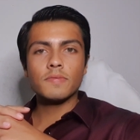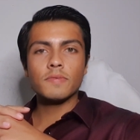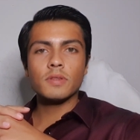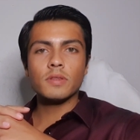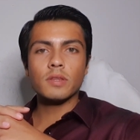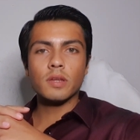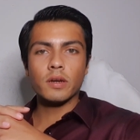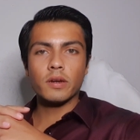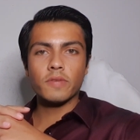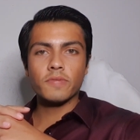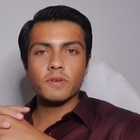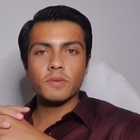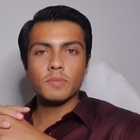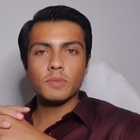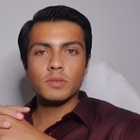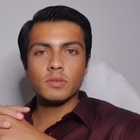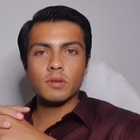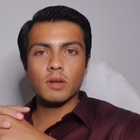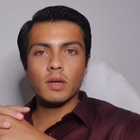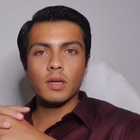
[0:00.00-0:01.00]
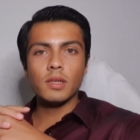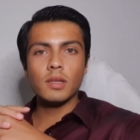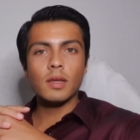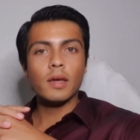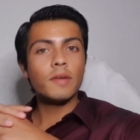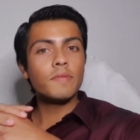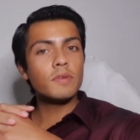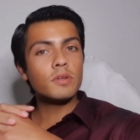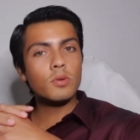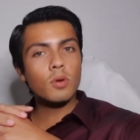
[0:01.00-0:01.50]
with Netafim Israel
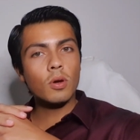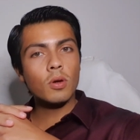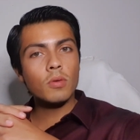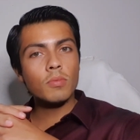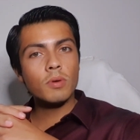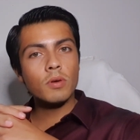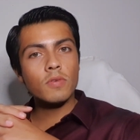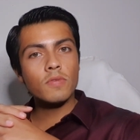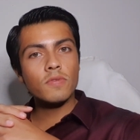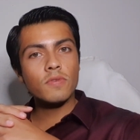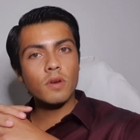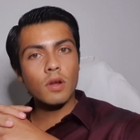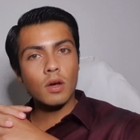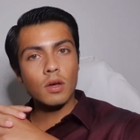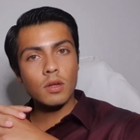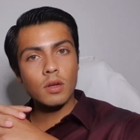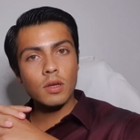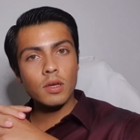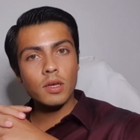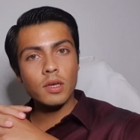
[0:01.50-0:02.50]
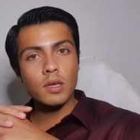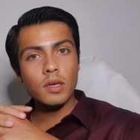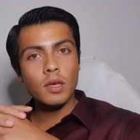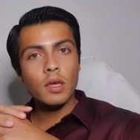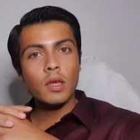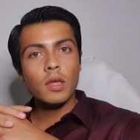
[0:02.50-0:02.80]
and we talk about flowering